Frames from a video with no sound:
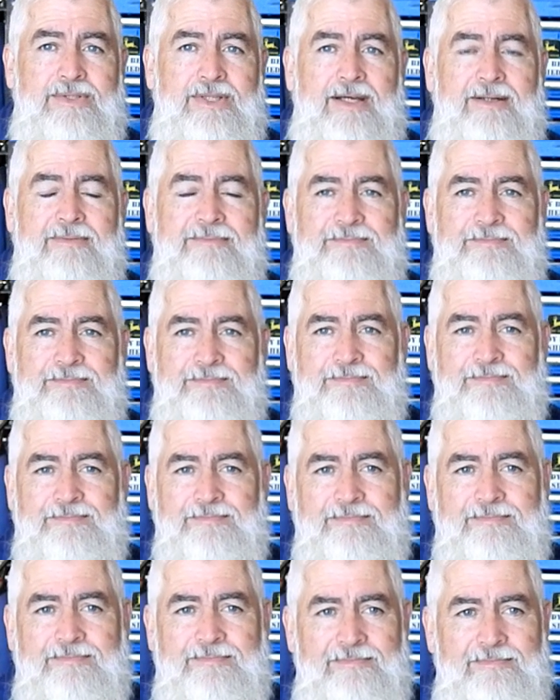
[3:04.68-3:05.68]
So
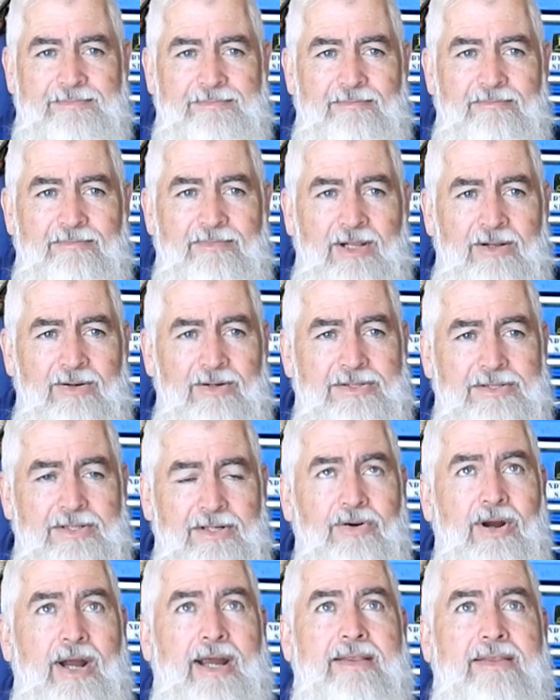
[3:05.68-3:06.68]
look, it's a
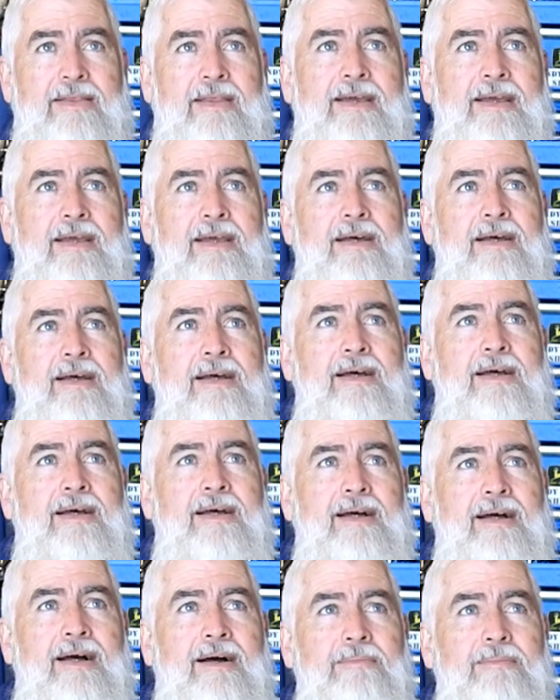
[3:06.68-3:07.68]
great thing.
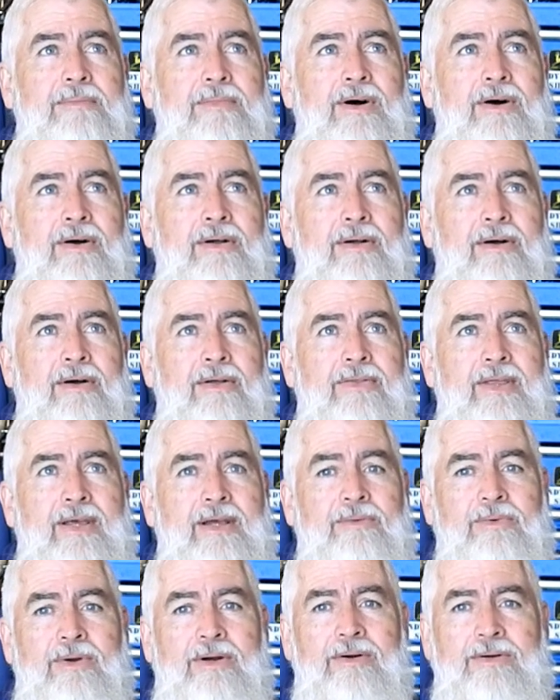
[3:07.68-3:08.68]
I
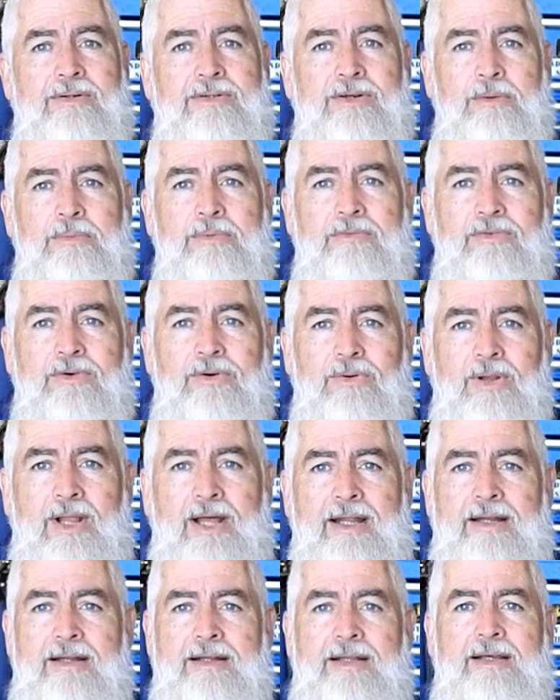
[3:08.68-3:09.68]
think we're on top of all
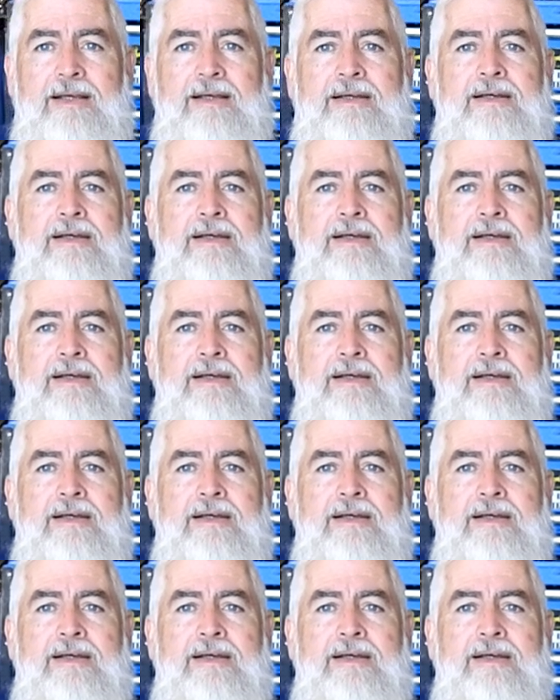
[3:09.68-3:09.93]
that.